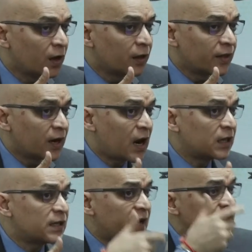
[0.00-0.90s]
there are
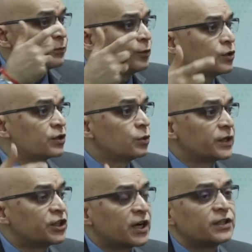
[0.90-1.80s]
other attributes to
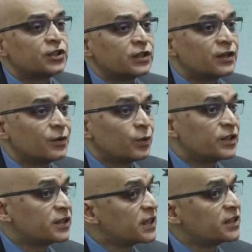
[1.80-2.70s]
a judge
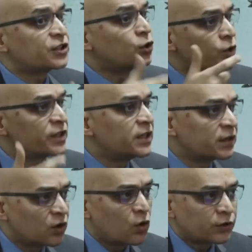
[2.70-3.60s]
which the judges don't see
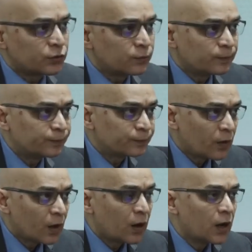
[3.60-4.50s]
in the courtroom.
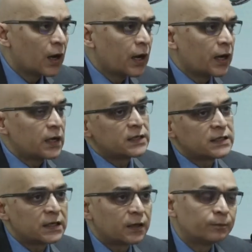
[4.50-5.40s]

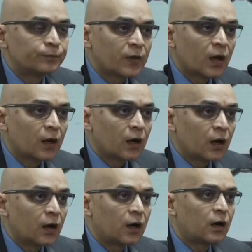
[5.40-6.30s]
His, uh,
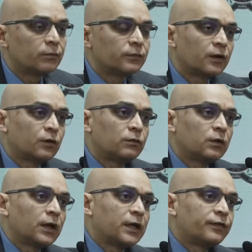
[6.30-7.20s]
uh, you know,
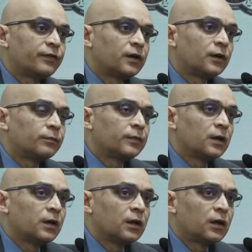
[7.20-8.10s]
his uh,
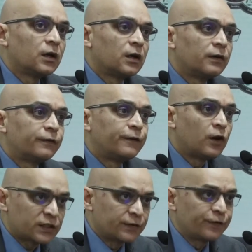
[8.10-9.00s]
uh,
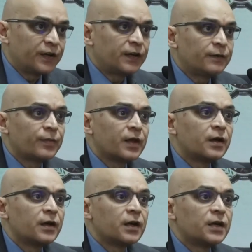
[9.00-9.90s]
philosophy,
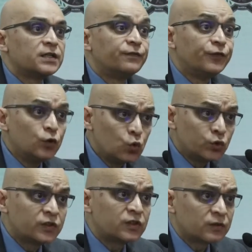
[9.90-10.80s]
his
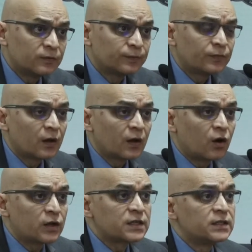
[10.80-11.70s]
views
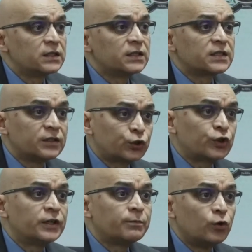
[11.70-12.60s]
on certain
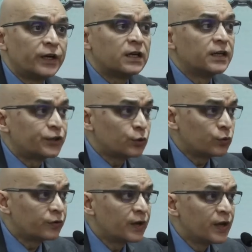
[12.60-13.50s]
social and political
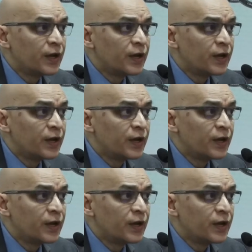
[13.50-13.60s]
issues.